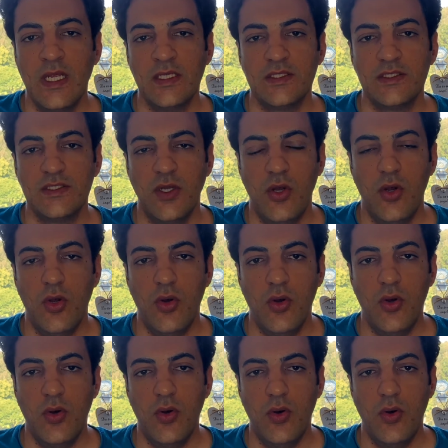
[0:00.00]

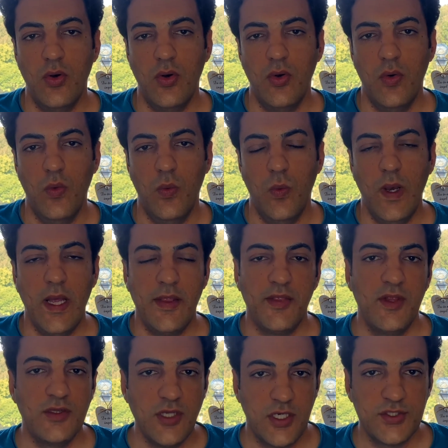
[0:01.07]
So what
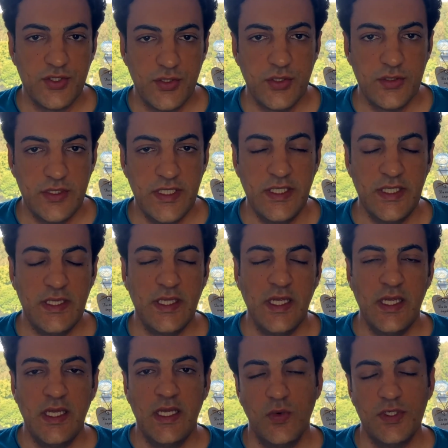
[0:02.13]
the doctor did
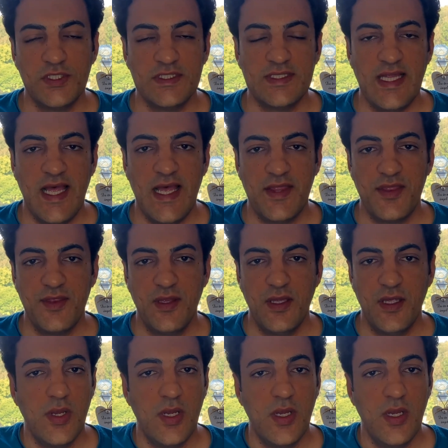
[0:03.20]
was that
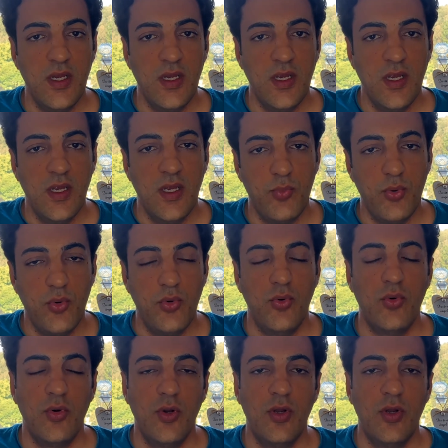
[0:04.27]
he poured